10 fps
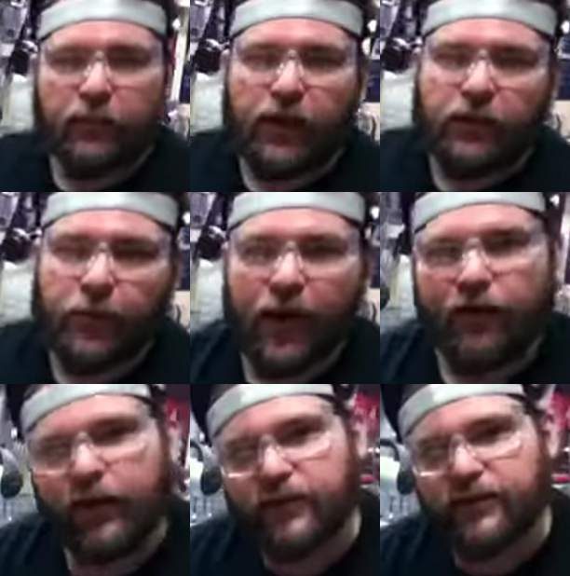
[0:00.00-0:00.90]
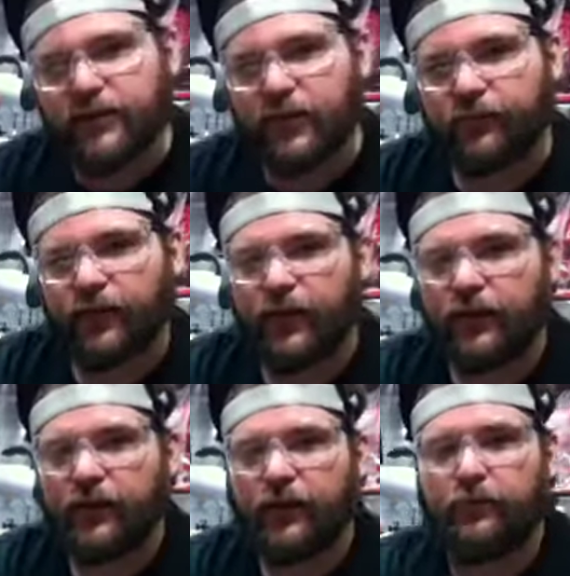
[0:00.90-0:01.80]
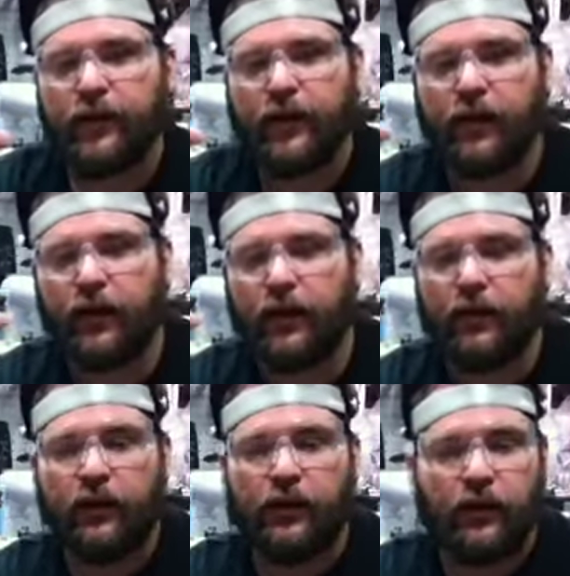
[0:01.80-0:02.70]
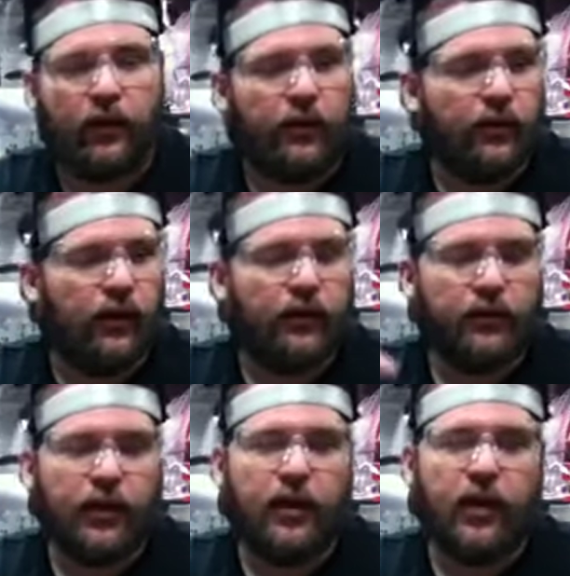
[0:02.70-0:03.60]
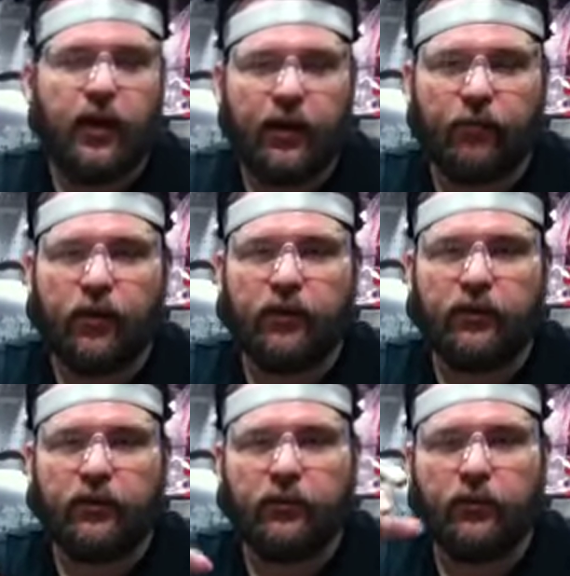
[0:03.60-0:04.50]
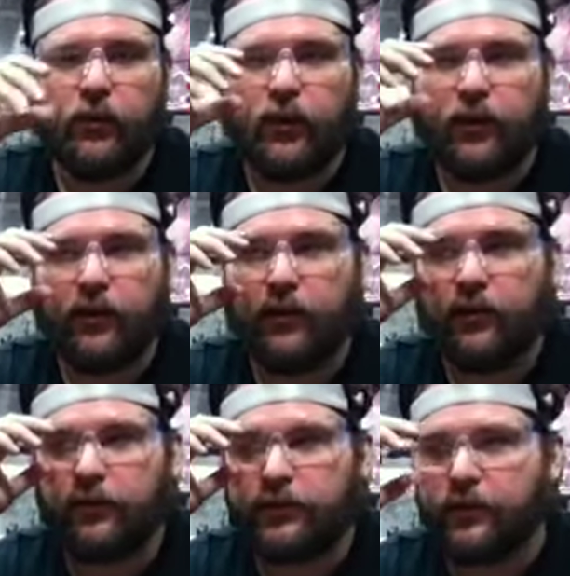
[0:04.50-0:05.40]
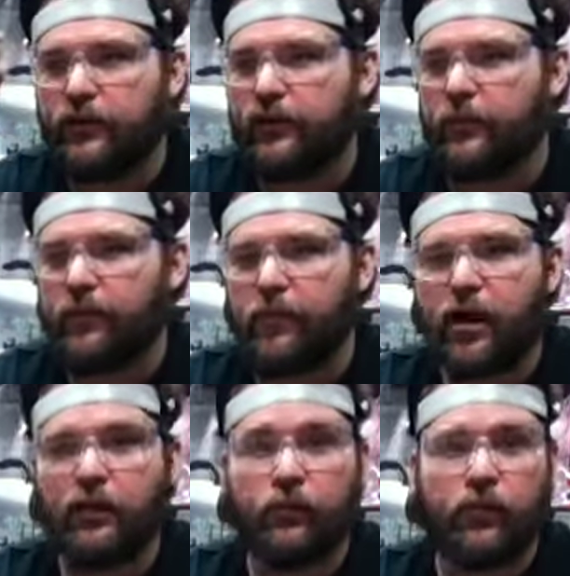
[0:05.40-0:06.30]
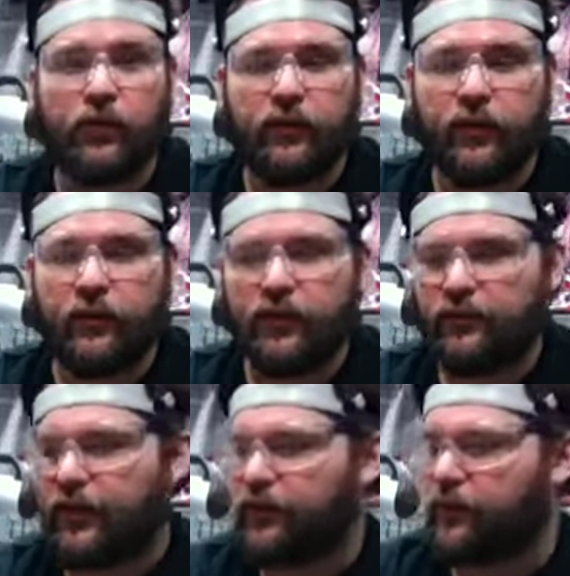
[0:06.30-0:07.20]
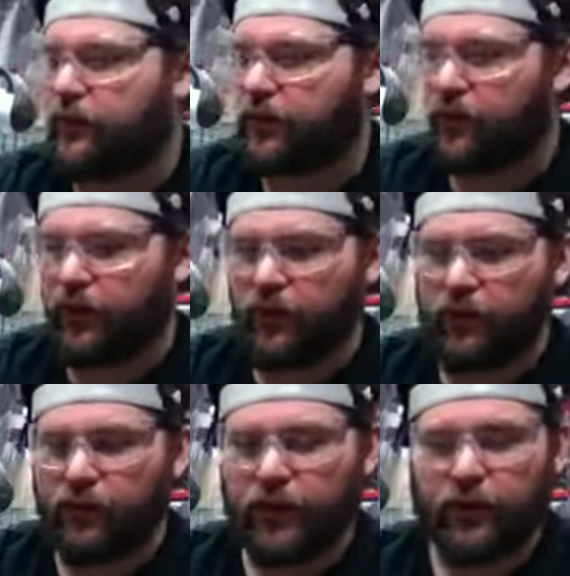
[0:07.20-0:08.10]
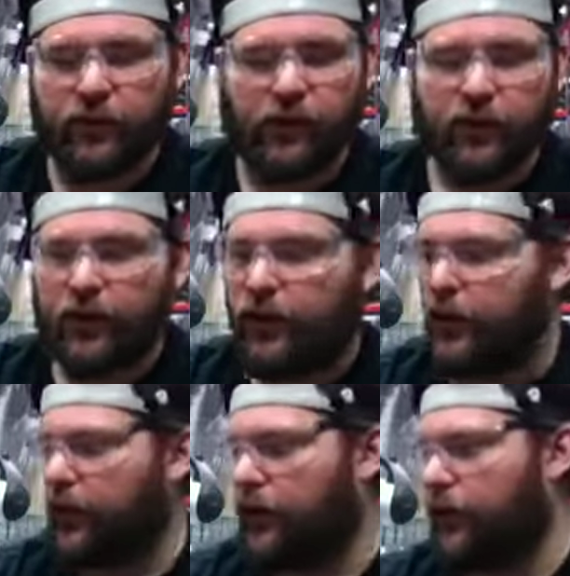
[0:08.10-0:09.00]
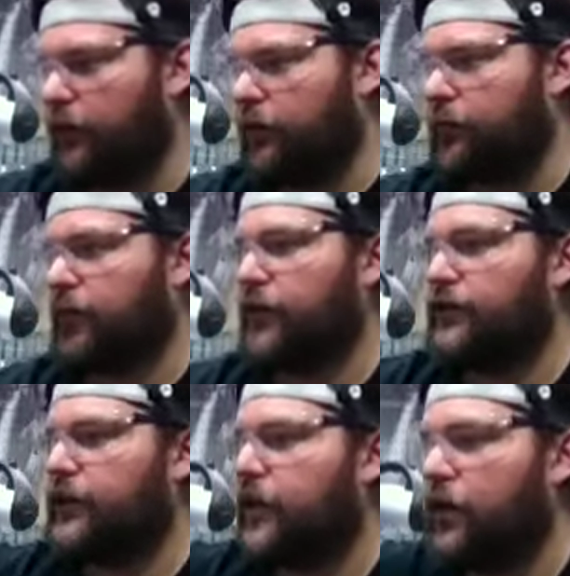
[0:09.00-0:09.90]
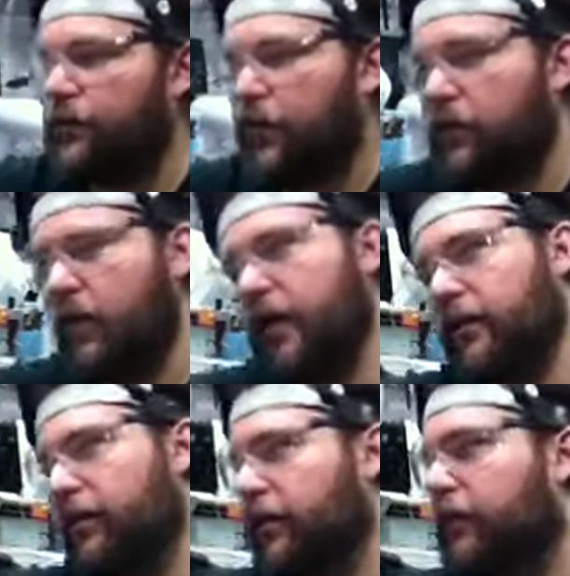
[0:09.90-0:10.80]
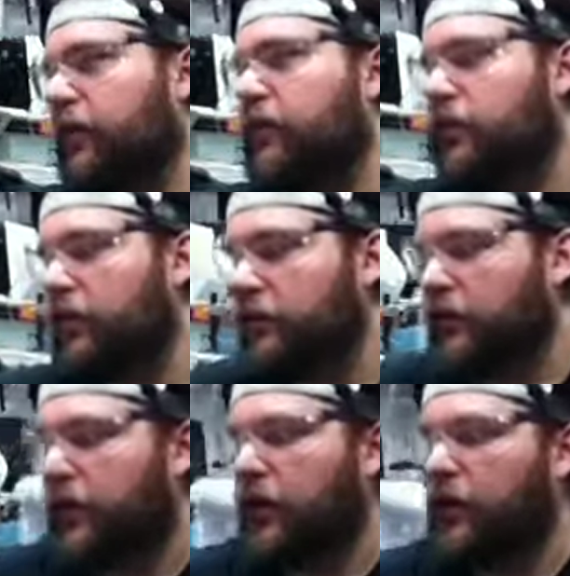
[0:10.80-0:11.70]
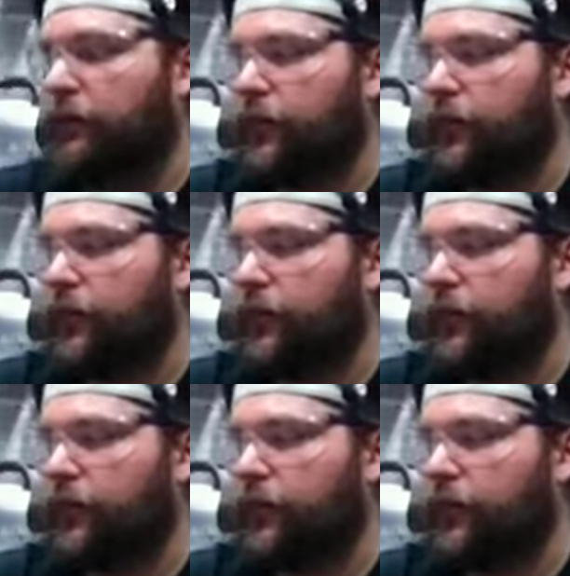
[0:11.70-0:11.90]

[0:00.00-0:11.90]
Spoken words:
about the backgrounds and stuff a lot lately, but today I want to show you some of the model work that's actually been going on over here. I just got off the grinder and the scroll saw,